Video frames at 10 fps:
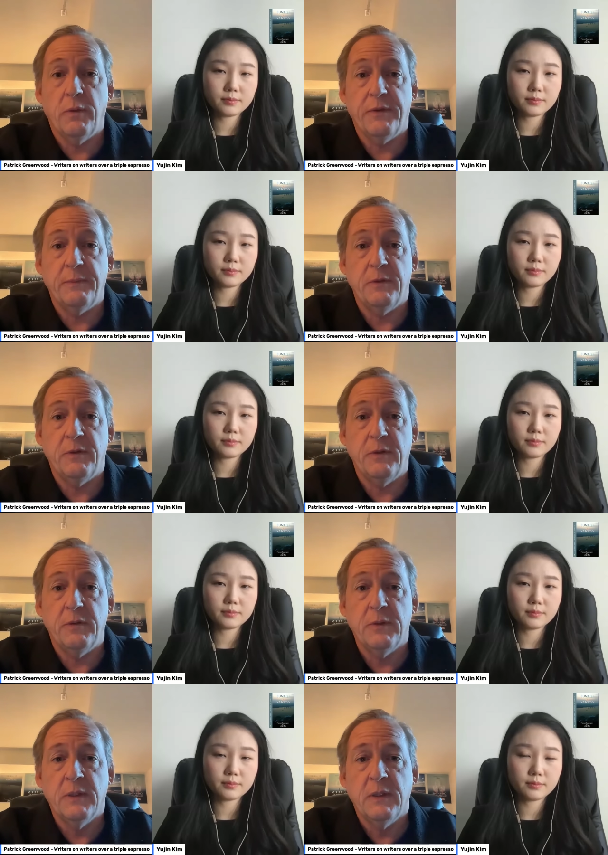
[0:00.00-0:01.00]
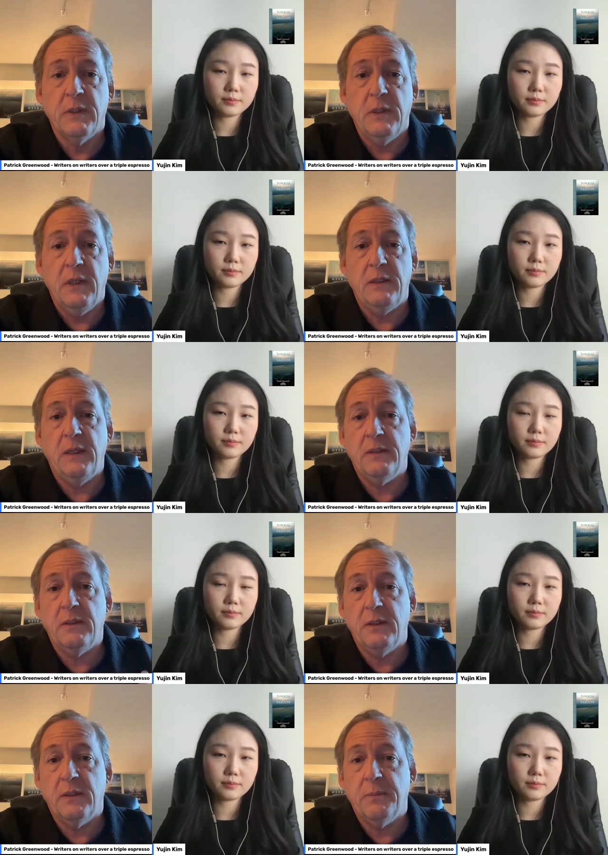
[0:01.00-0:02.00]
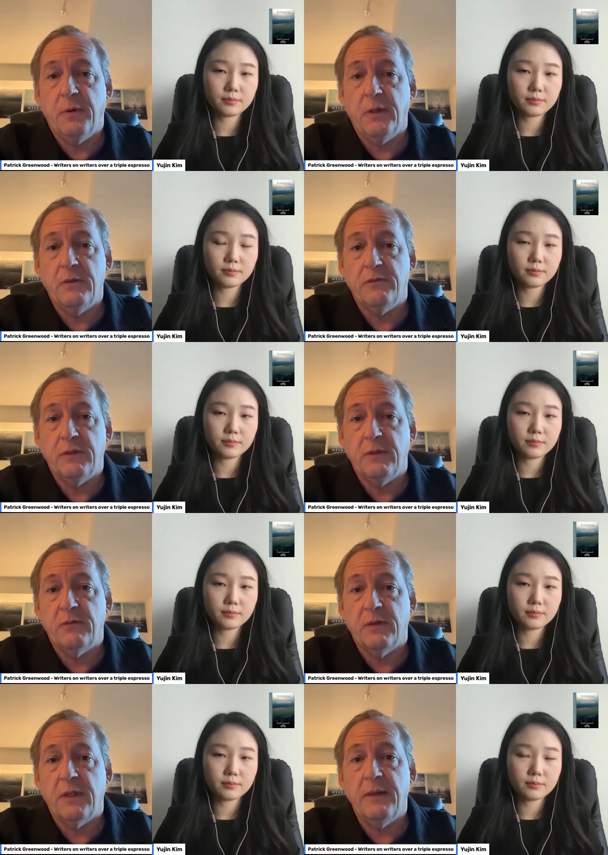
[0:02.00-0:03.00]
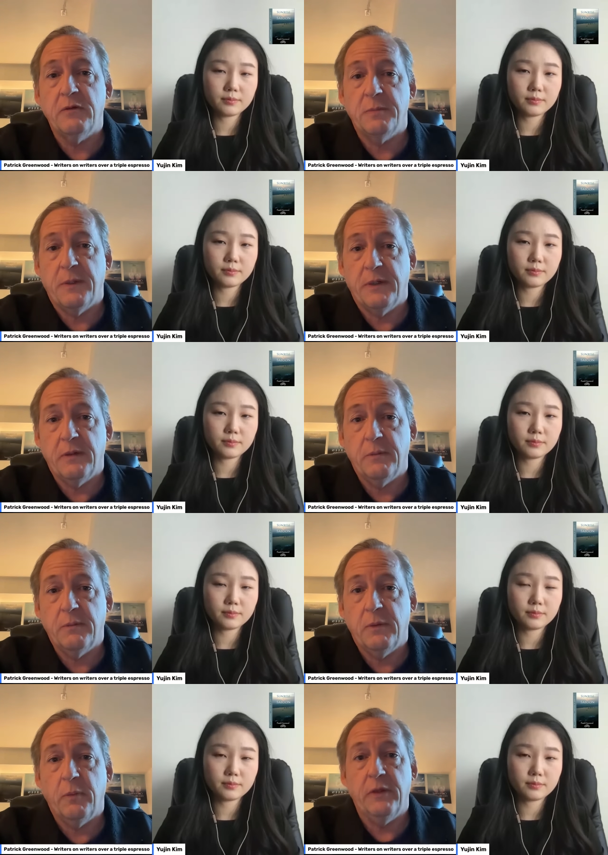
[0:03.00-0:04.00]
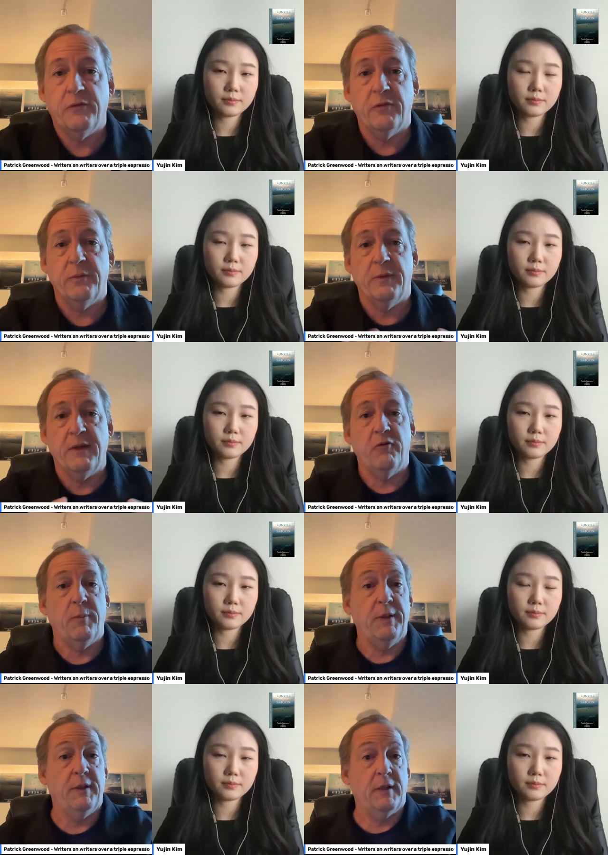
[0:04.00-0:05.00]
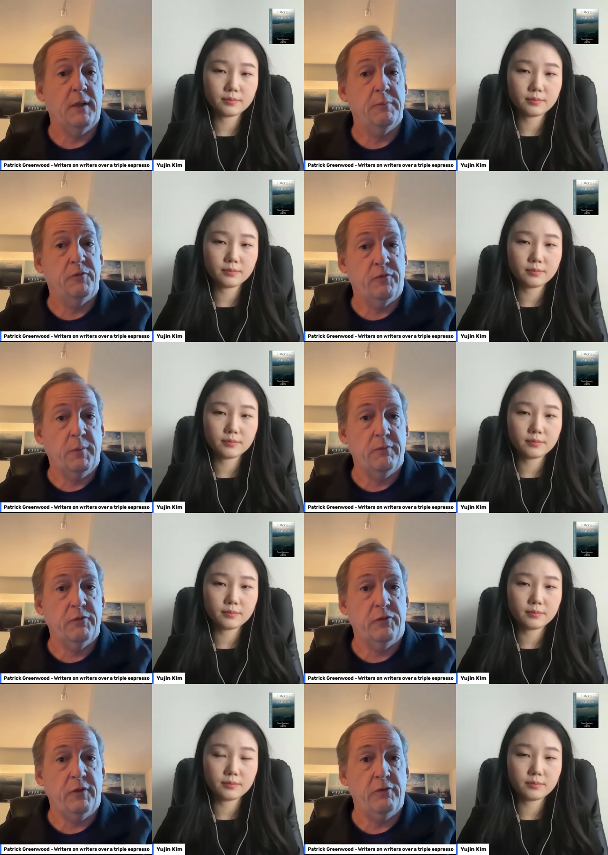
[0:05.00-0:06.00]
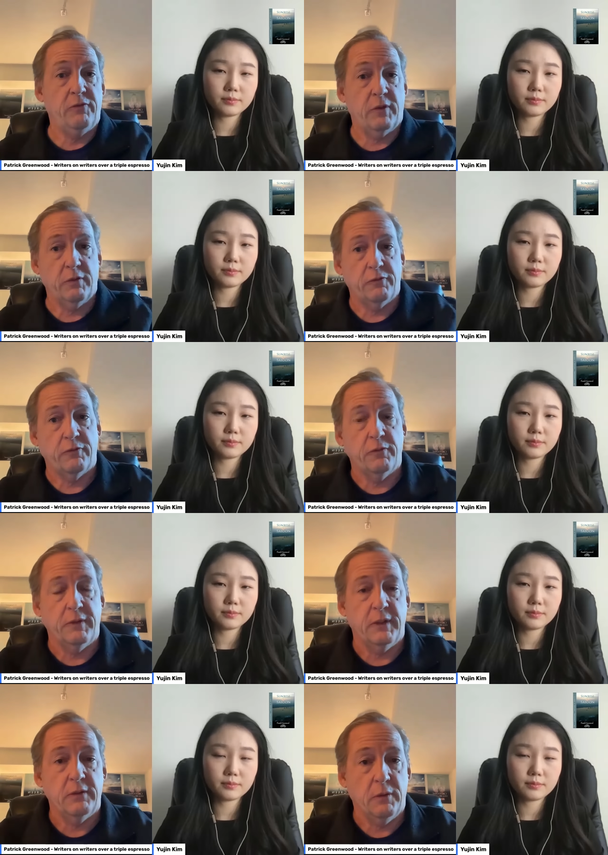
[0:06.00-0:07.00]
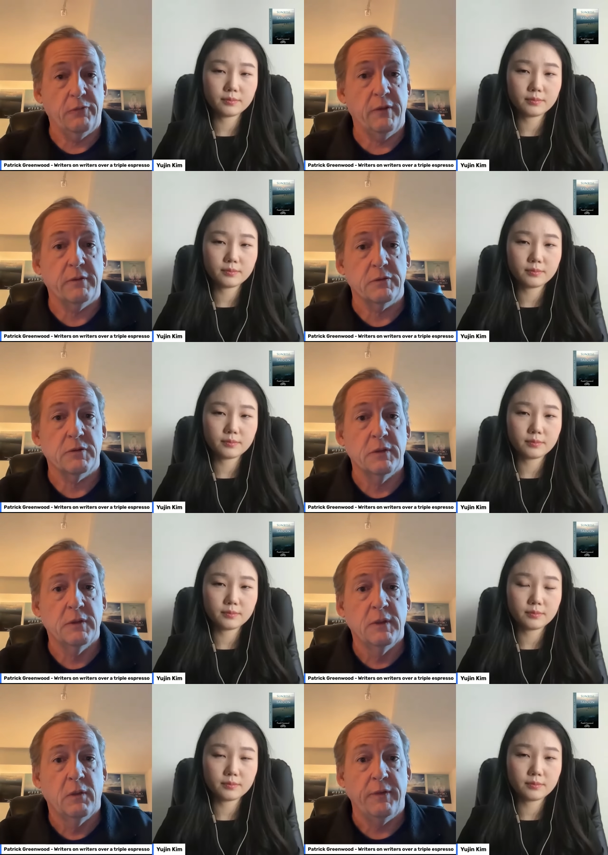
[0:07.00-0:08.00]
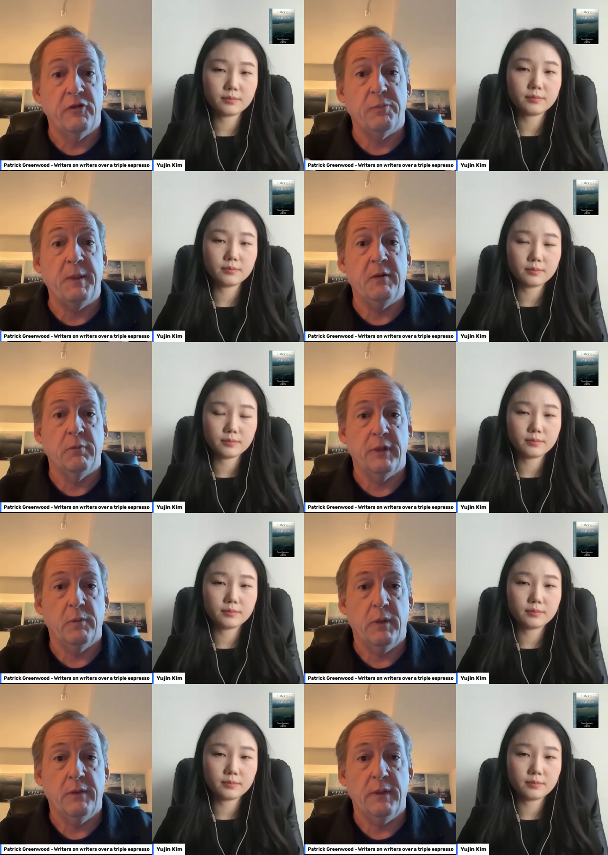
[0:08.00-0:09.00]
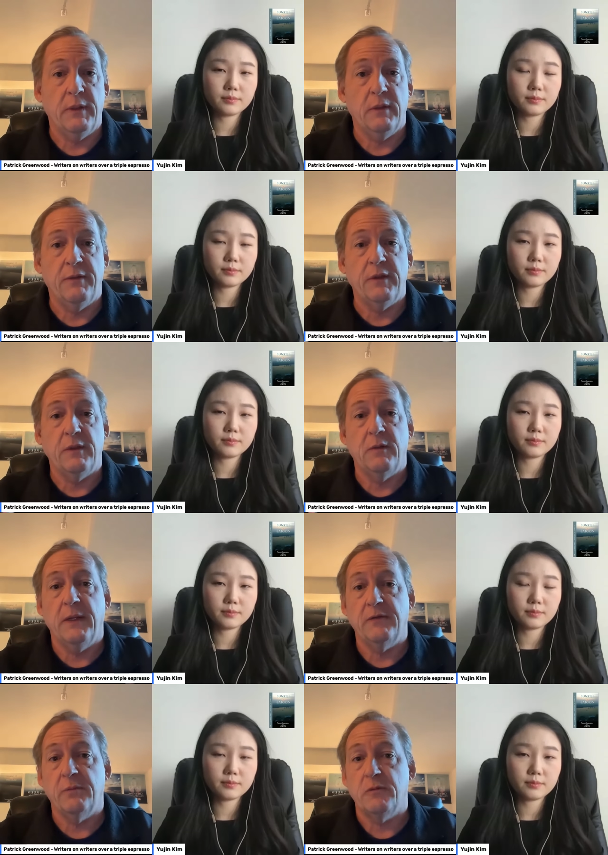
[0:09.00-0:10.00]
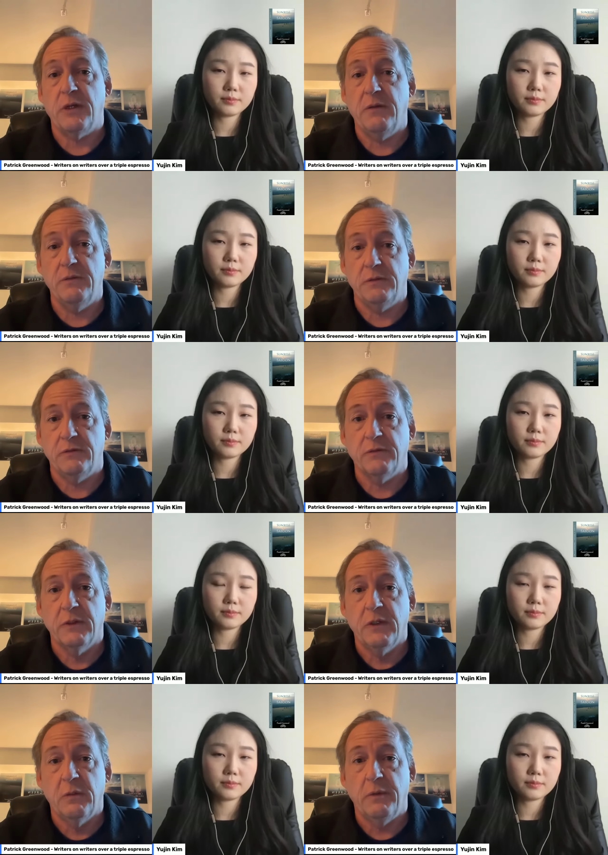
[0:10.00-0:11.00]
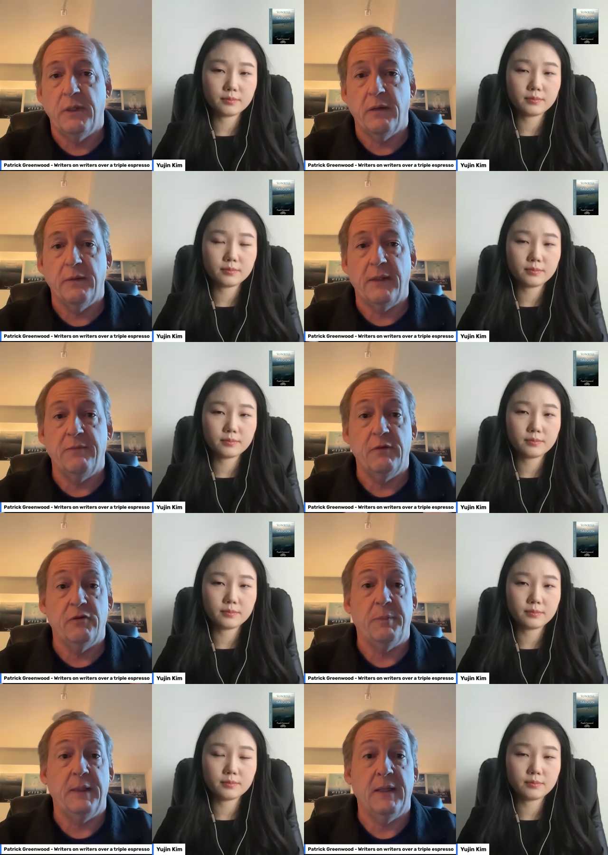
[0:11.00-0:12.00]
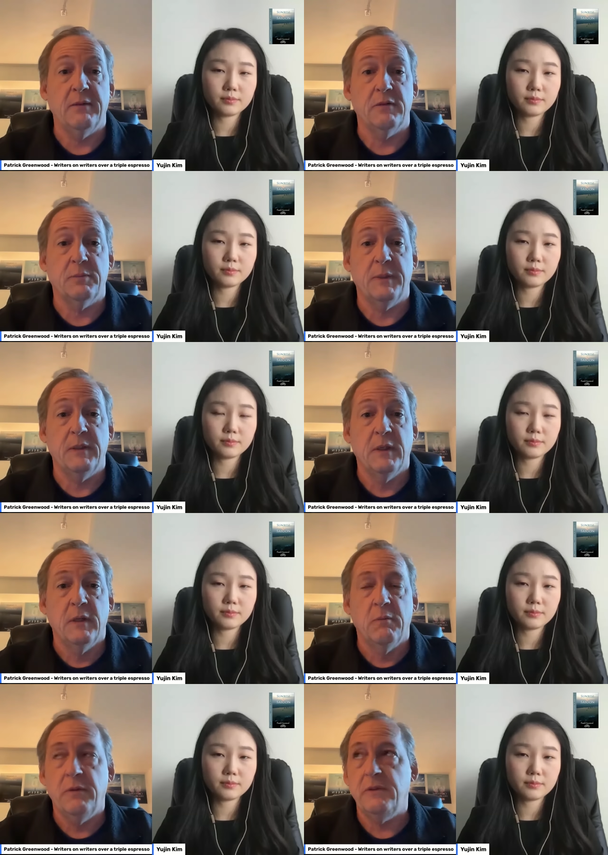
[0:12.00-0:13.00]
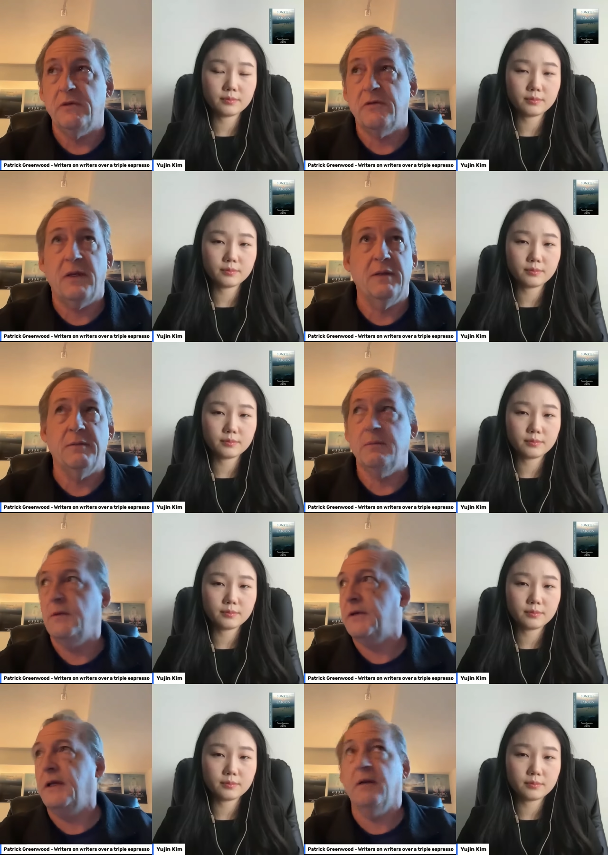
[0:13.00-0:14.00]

Speaker 1: want them to do and yet the other part is that is the language barrier. You know, we assume that everybody that comes from overseas to go to school here knows English or they speak really well. And I think you had some challenges with not only having to speak English, but really just kind of looking